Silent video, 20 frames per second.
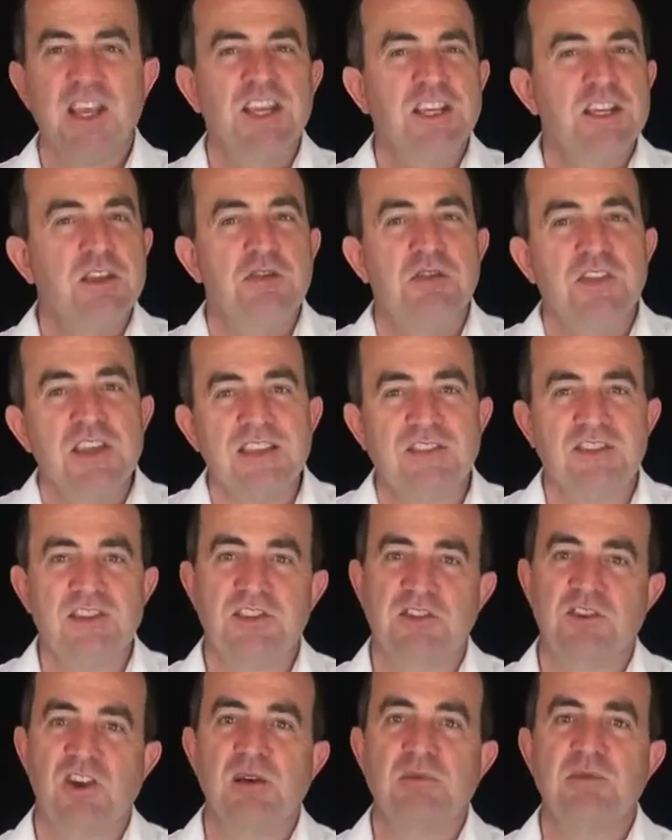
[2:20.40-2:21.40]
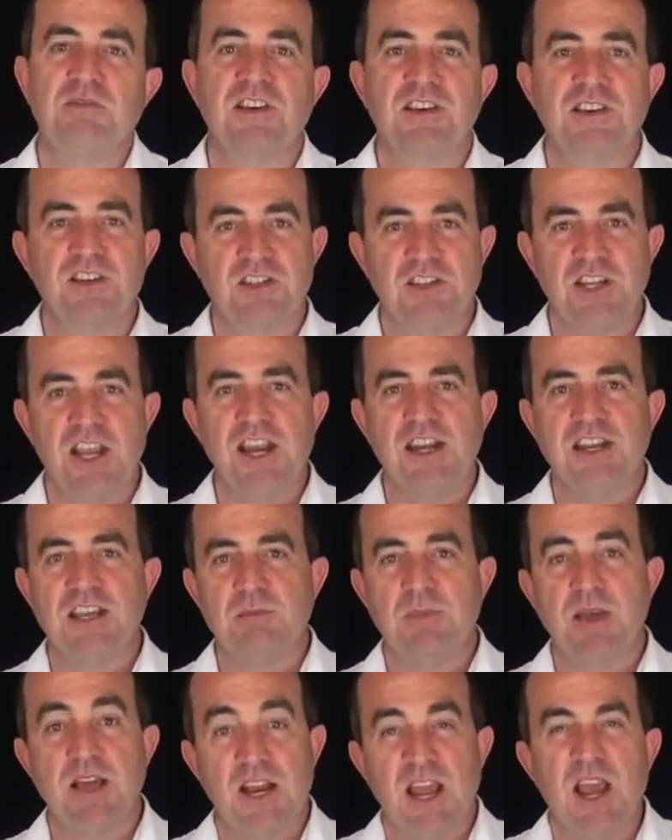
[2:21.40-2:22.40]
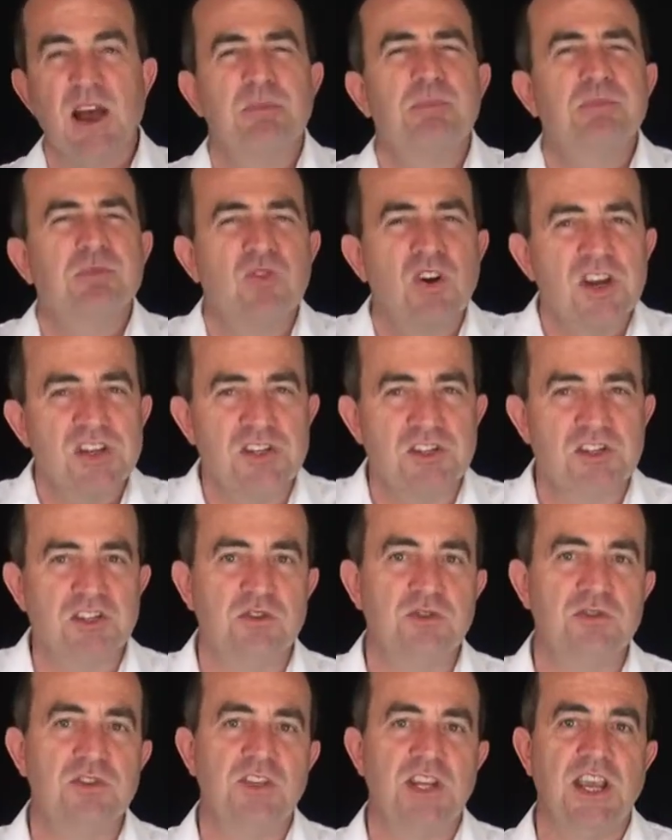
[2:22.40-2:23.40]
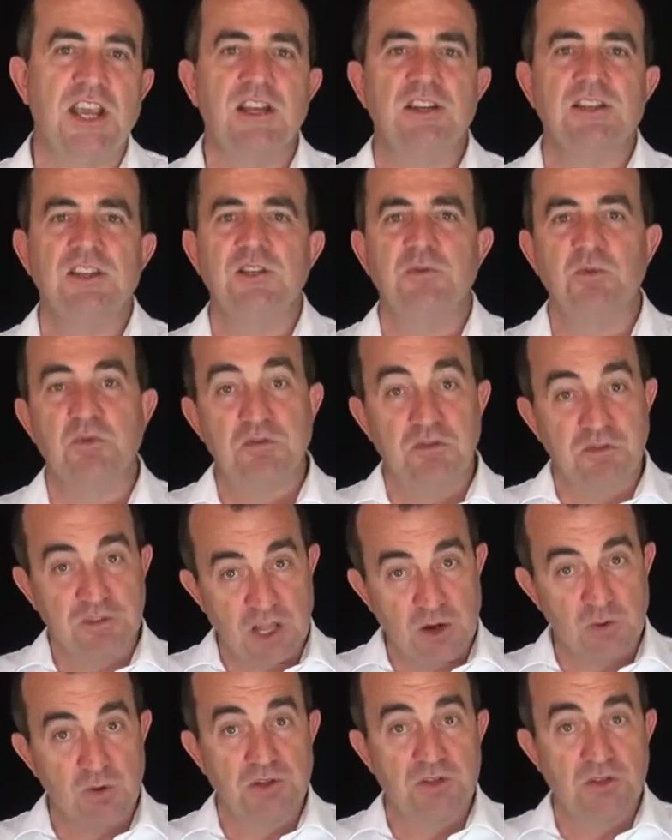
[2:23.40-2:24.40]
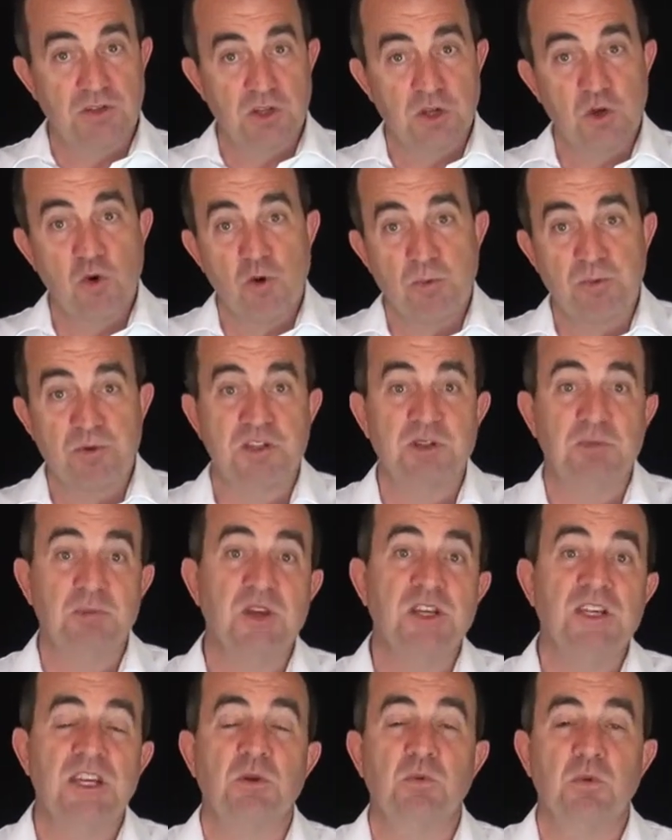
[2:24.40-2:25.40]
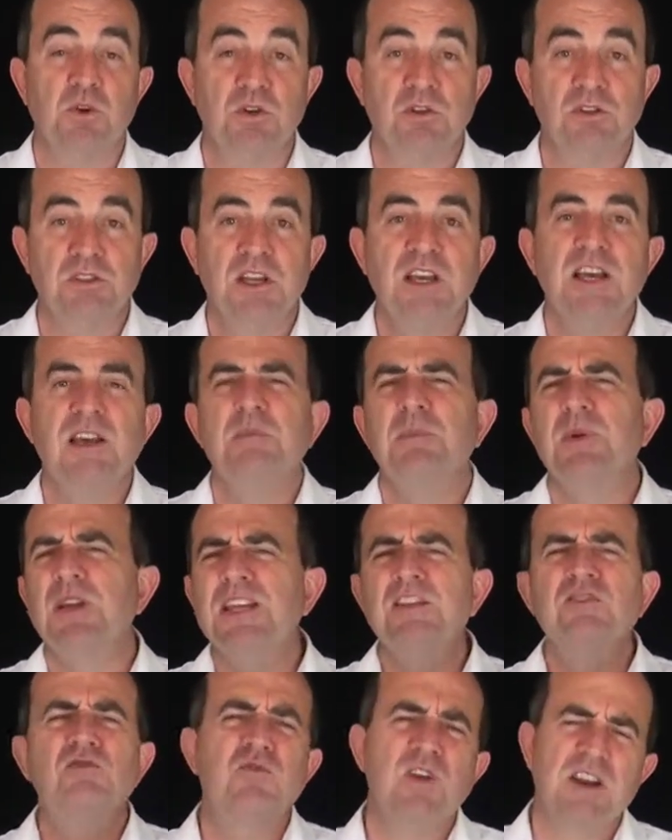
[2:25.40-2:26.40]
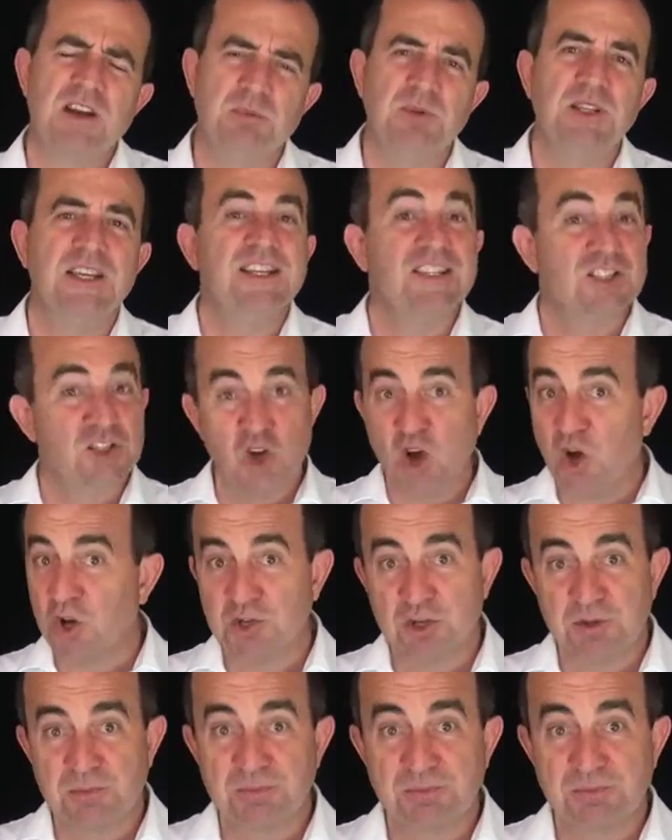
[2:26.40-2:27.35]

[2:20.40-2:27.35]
You'd think this type of understanding about how precious good sound is would flow onto the corporate speaking world, but incredibly it's not.